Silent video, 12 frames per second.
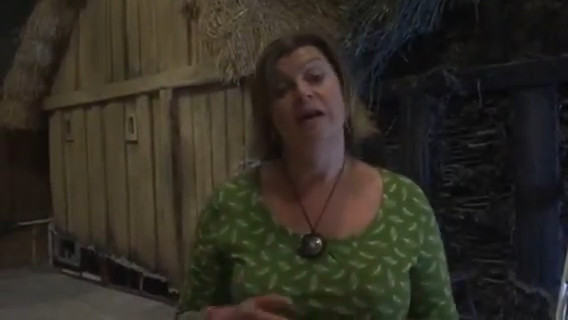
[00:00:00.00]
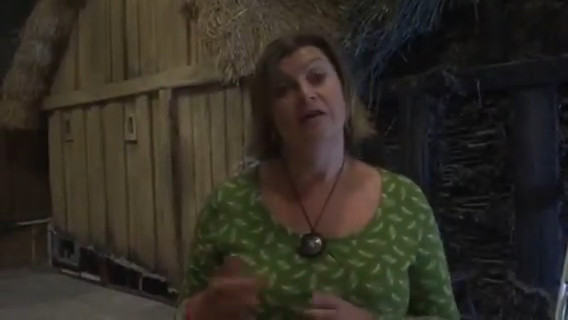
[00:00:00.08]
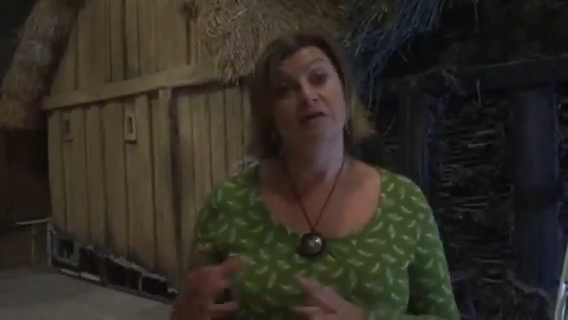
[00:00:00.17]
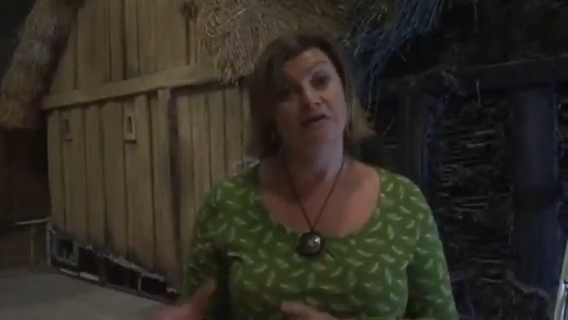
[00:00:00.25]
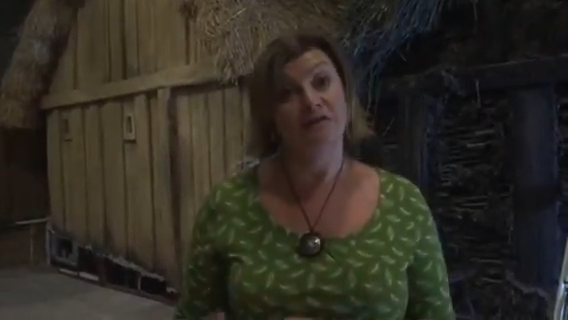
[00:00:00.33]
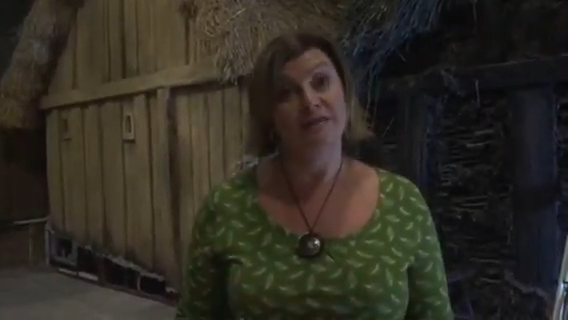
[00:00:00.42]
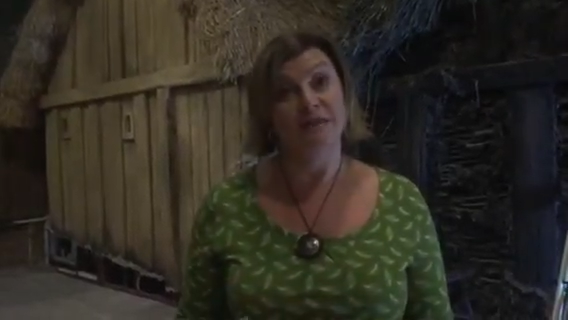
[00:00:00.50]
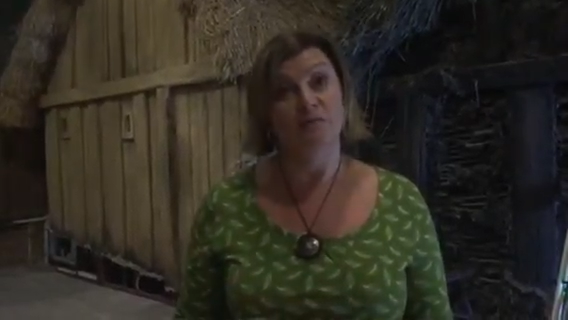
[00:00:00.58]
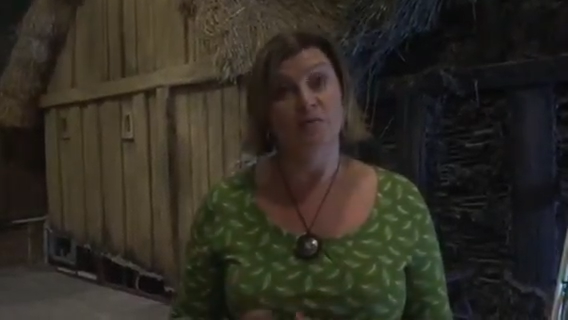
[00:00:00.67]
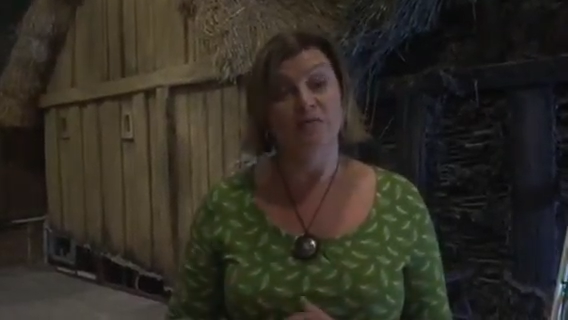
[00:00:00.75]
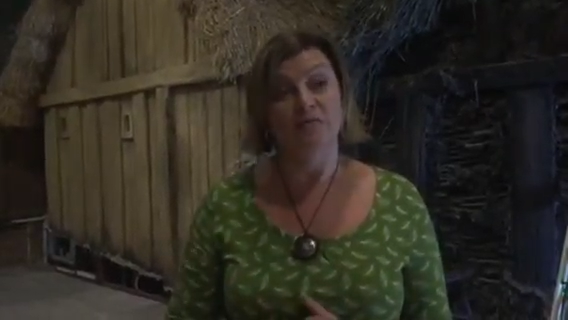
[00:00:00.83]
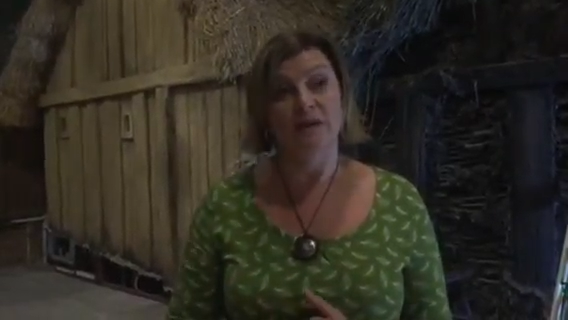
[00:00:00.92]
and
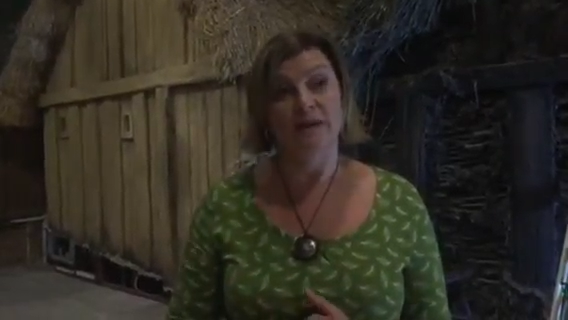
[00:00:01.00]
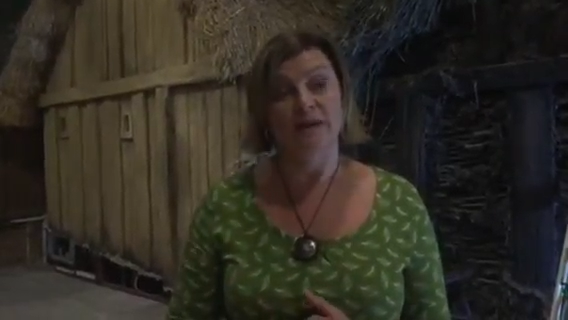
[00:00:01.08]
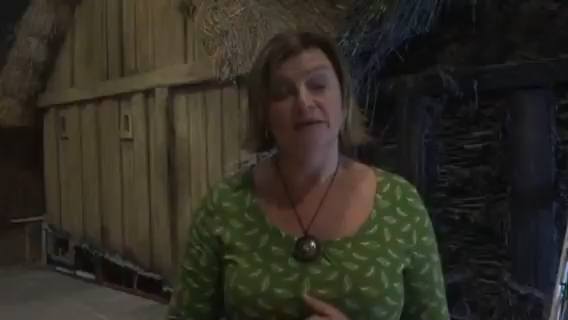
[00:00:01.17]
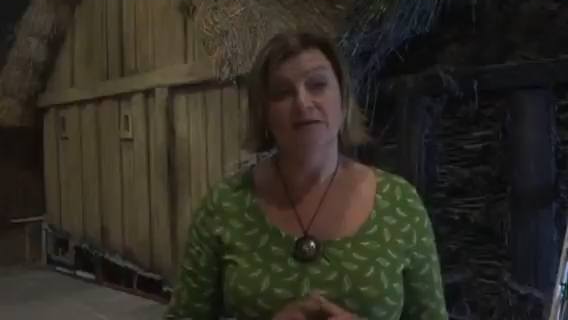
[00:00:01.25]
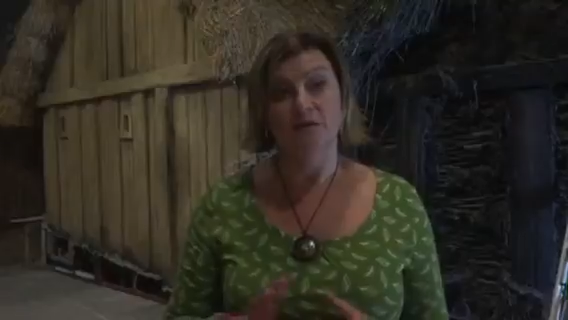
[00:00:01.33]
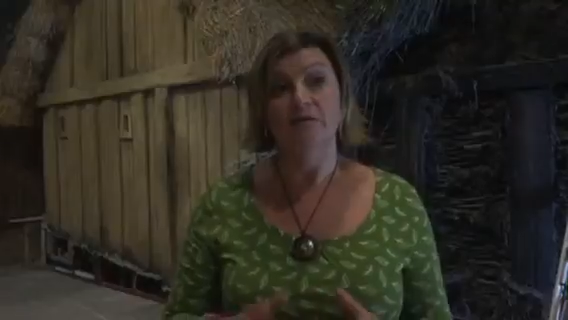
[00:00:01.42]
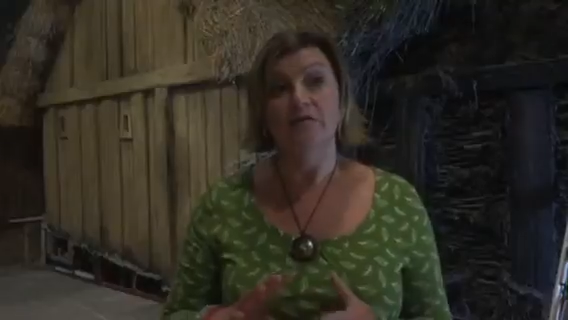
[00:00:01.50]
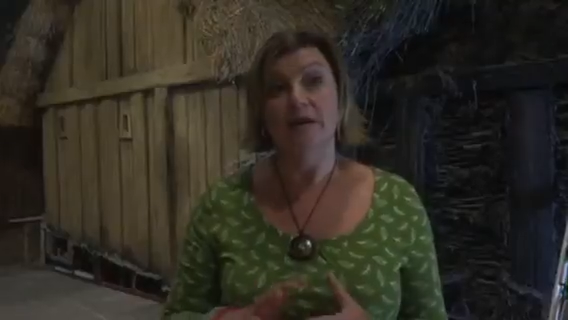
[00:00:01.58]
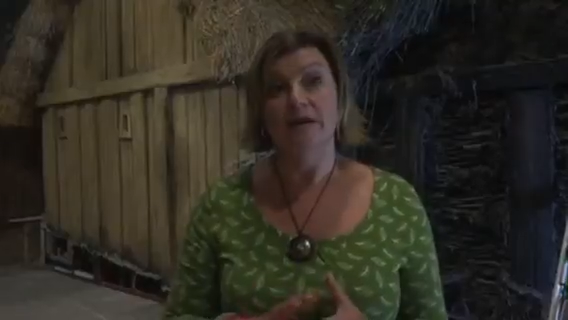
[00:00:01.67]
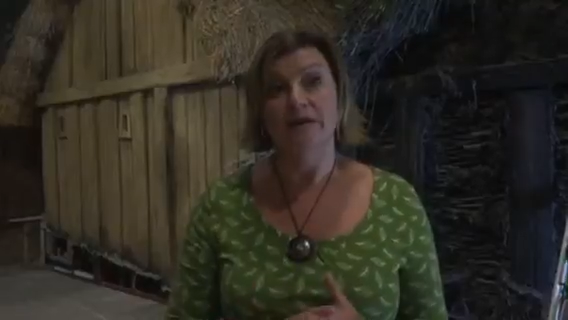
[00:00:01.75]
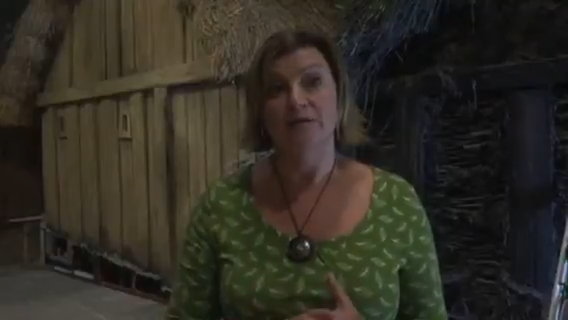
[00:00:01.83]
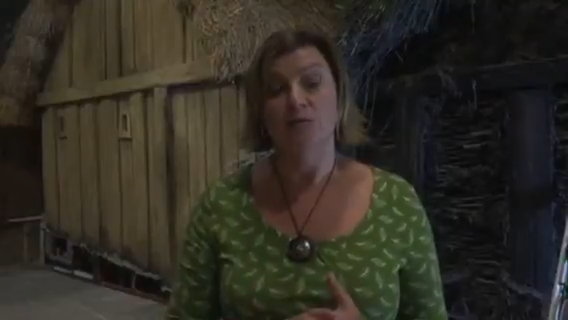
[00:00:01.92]
understand who the
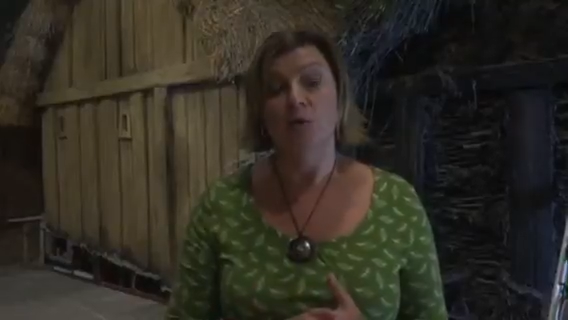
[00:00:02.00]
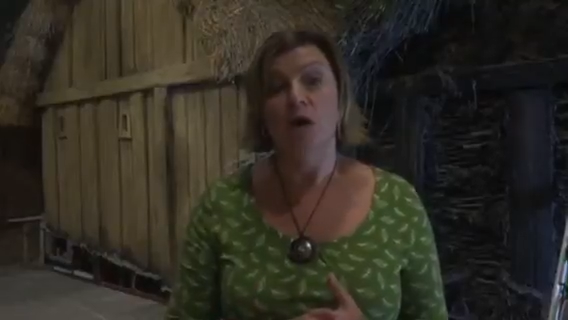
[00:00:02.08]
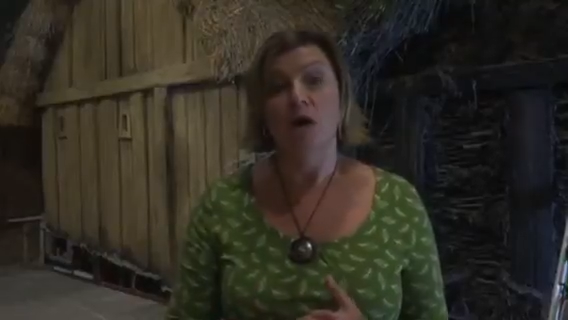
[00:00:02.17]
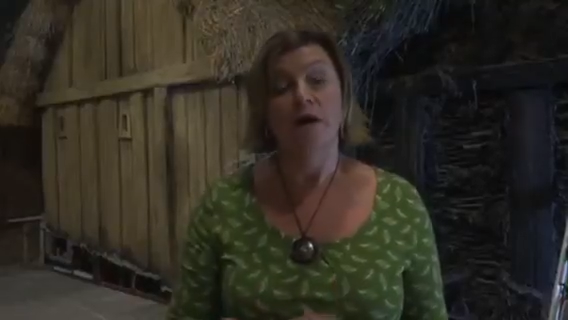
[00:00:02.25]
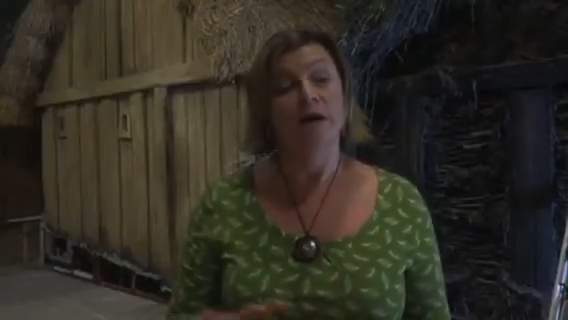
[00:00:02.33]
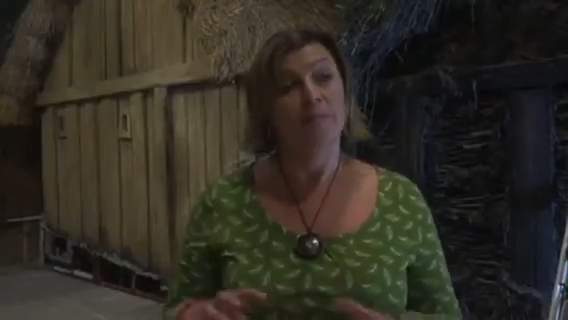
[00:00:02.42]
Vikings were.